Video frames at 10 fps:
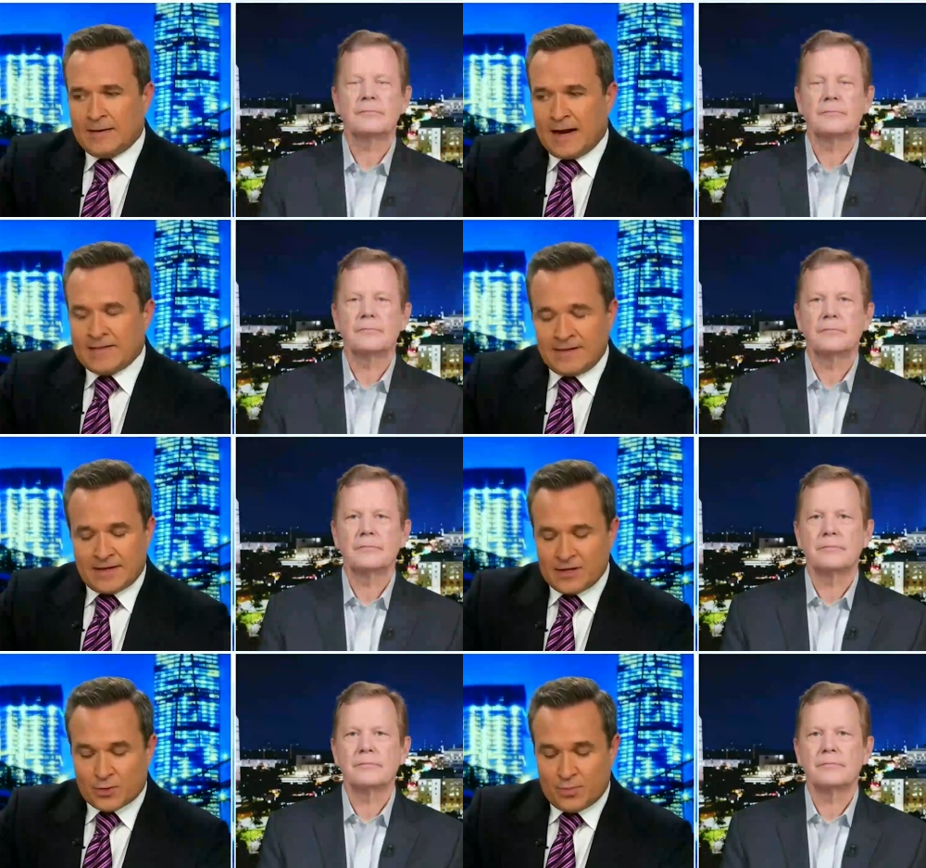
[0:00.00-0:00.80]
Speaker 1: I think
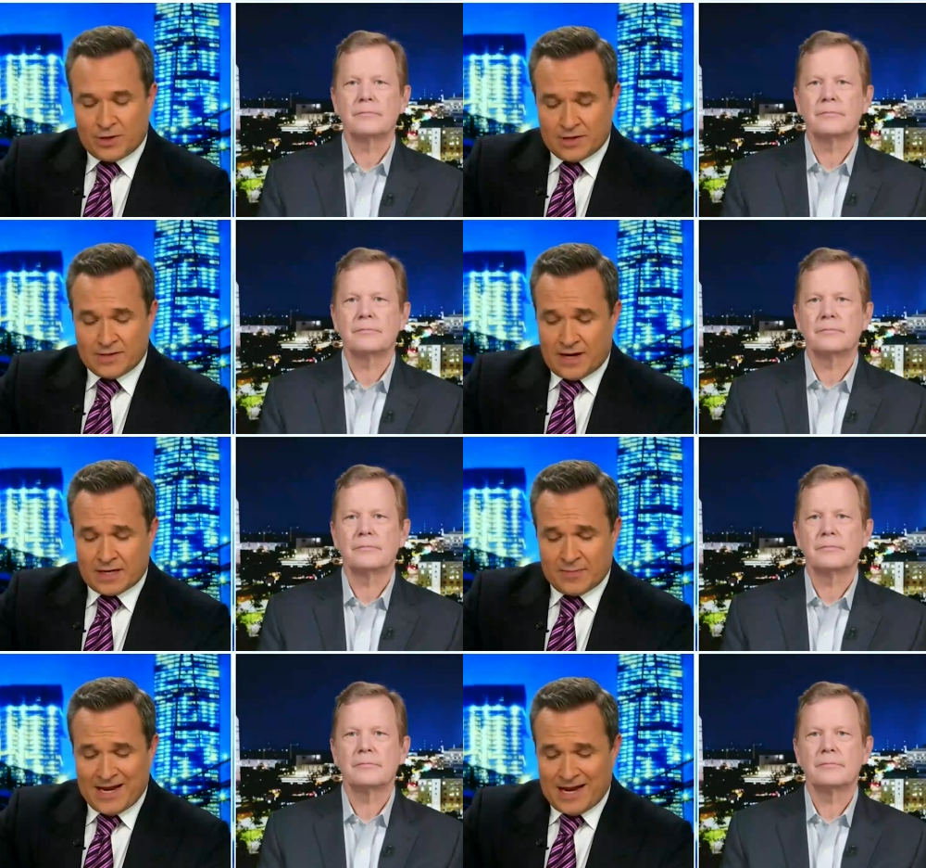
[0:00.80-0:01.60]
in your book you
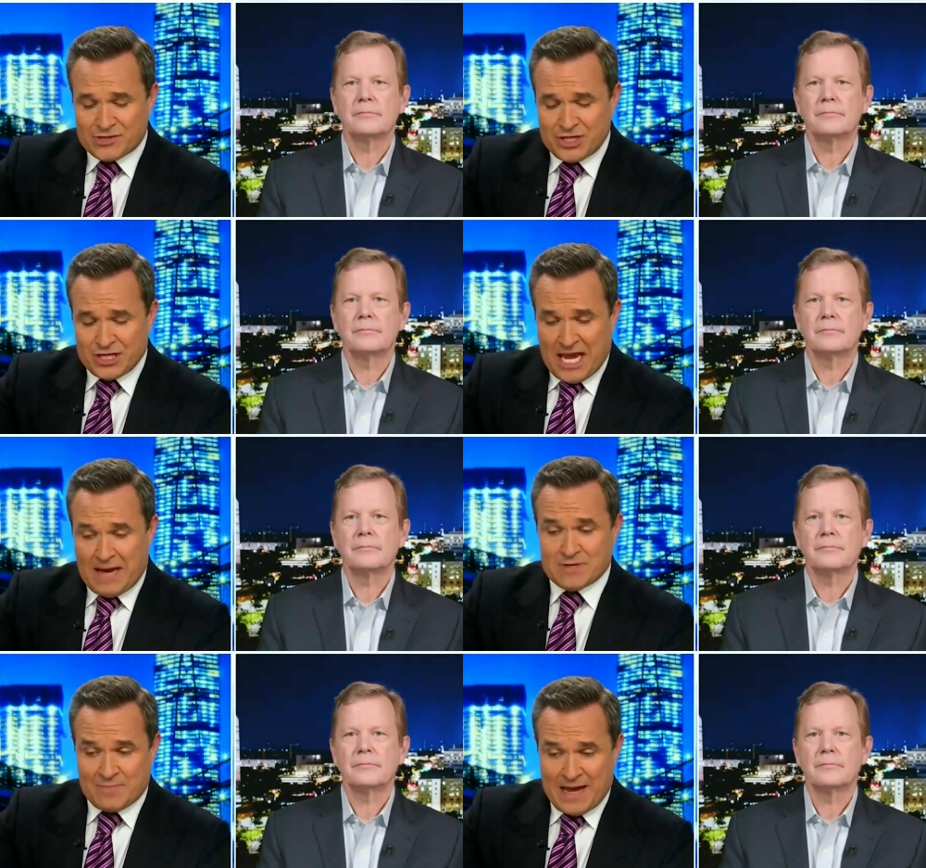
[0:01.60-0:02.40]
document how she
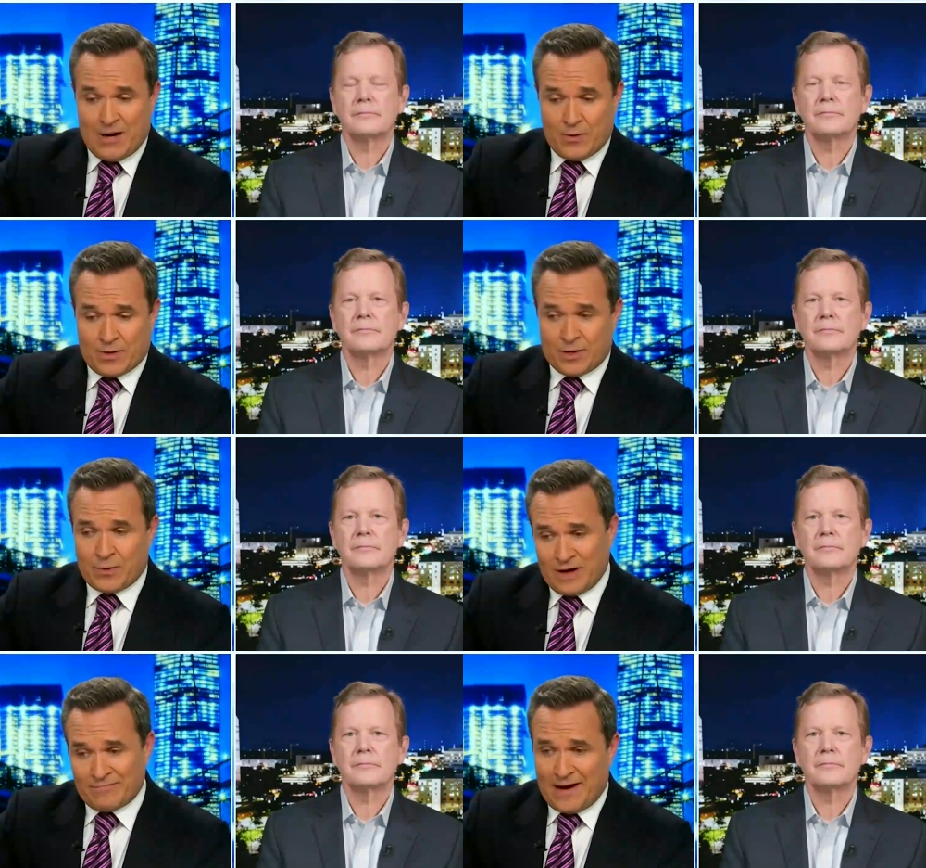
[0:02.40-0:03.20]
came to power, and
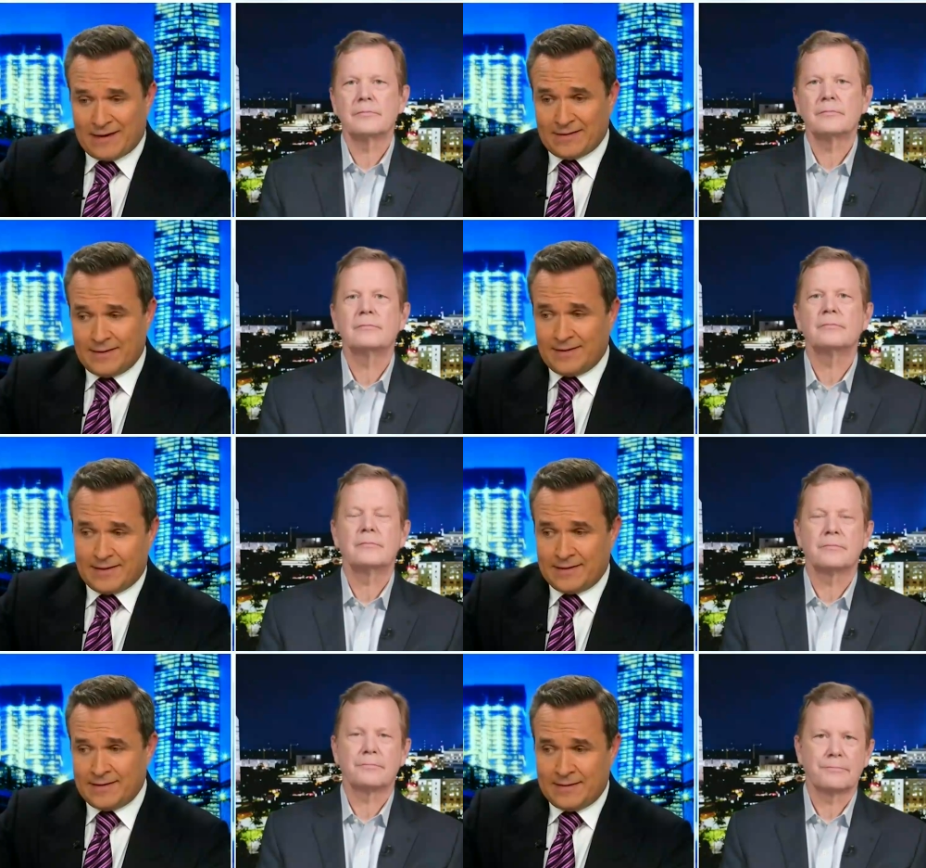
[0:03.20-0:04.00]
quite frankly,
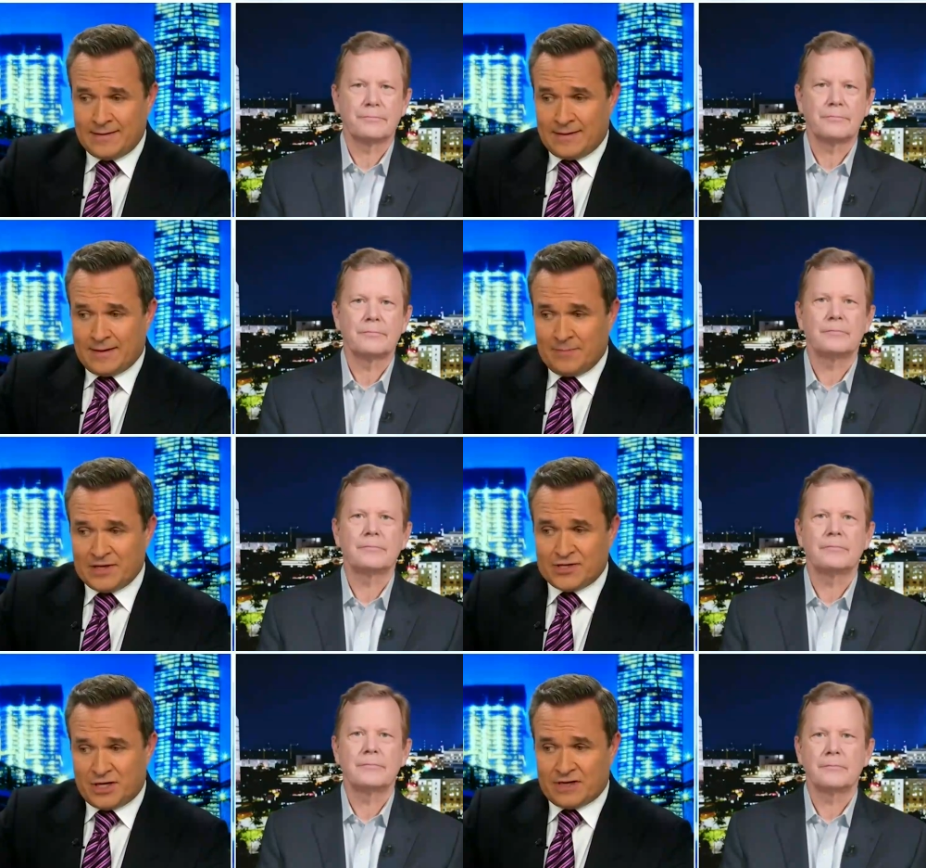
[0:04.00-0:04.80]
uh, a big
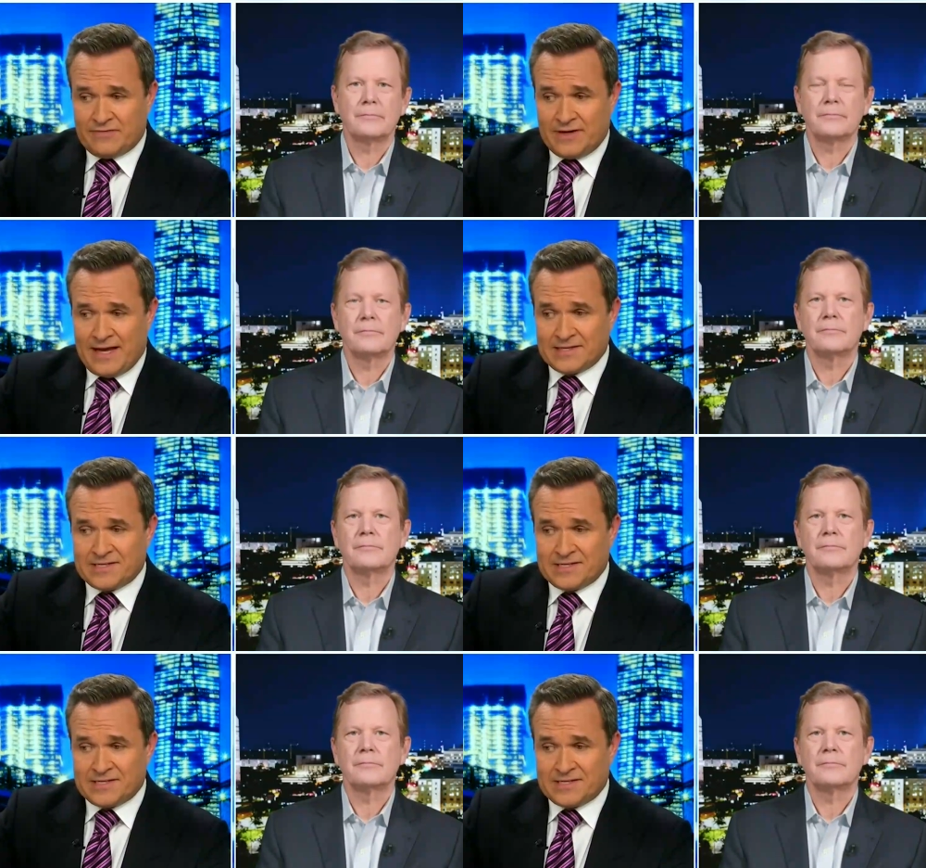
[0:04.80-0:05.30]
chunk of it had to